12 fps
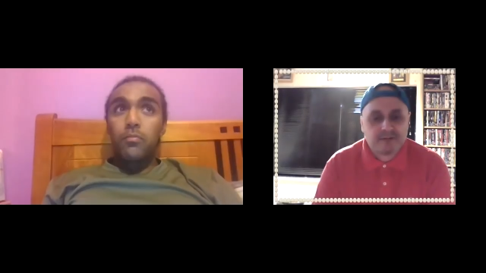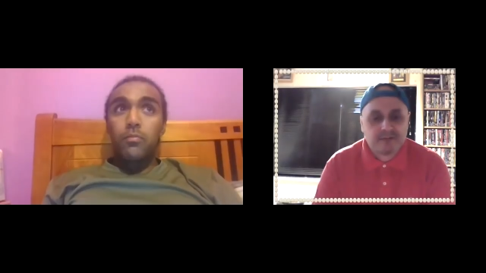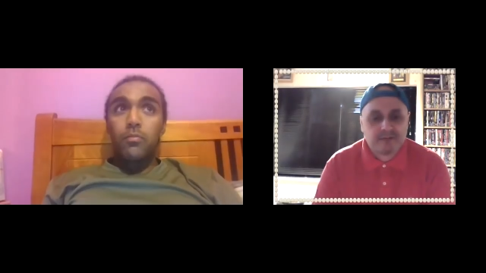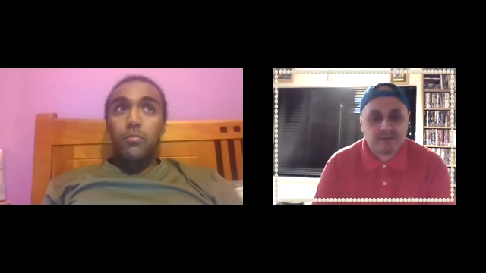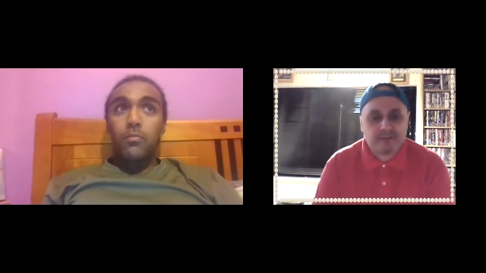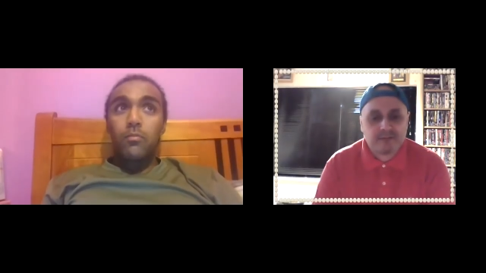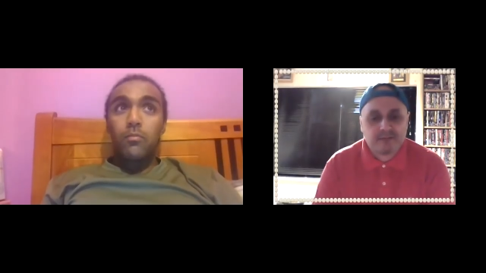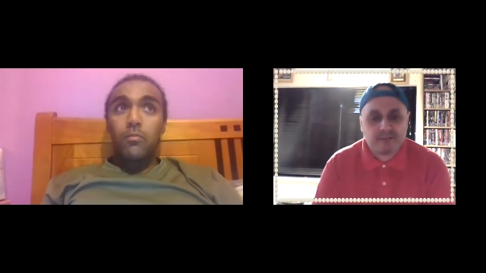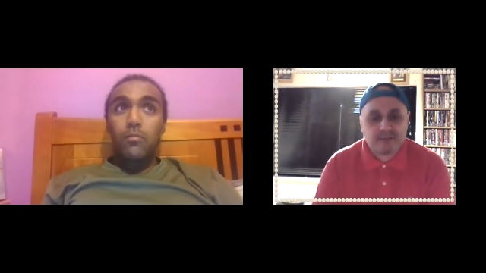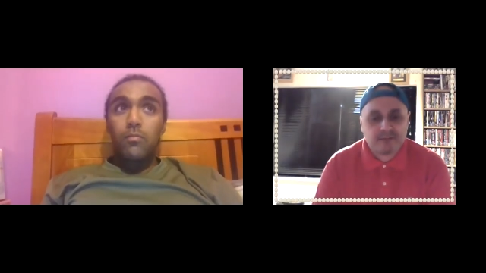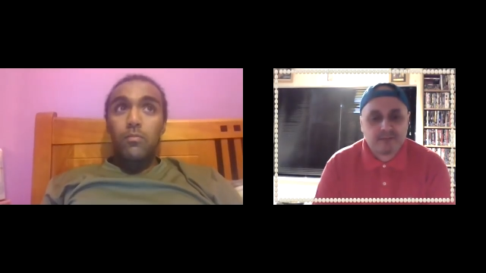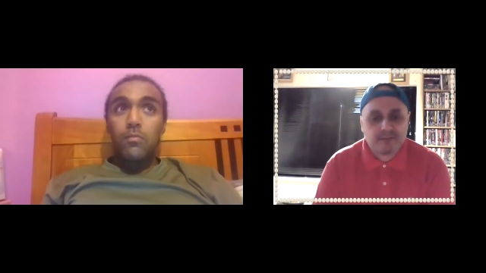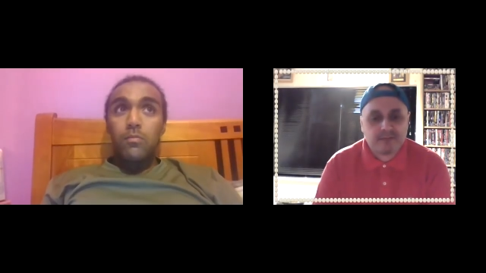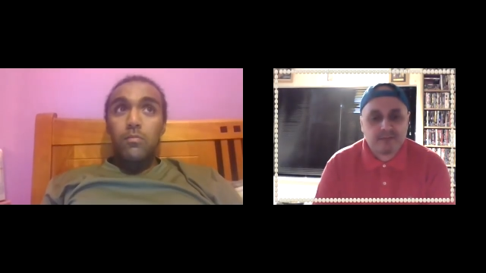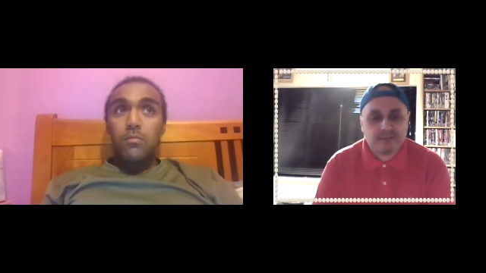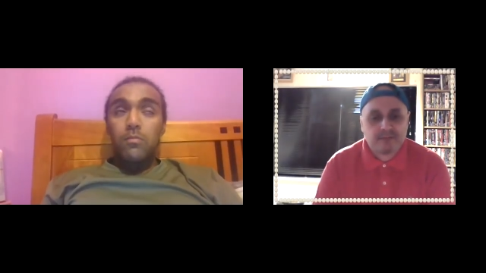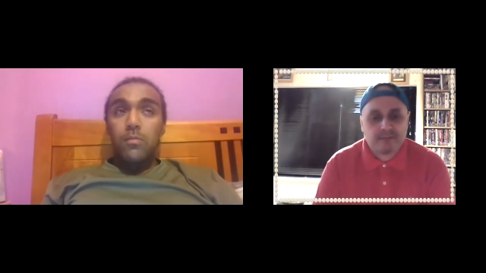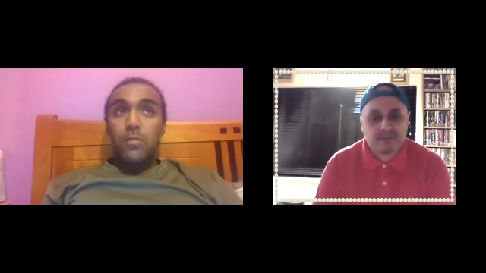
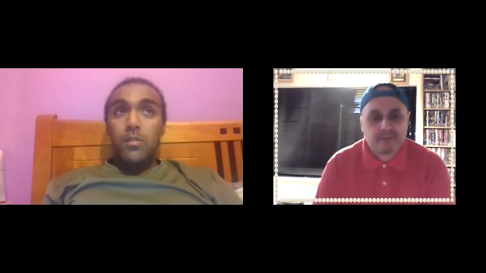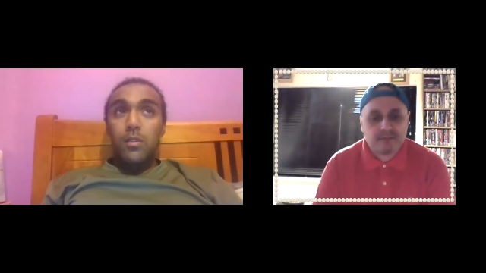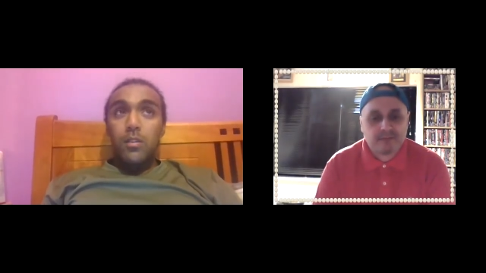(no one is talking)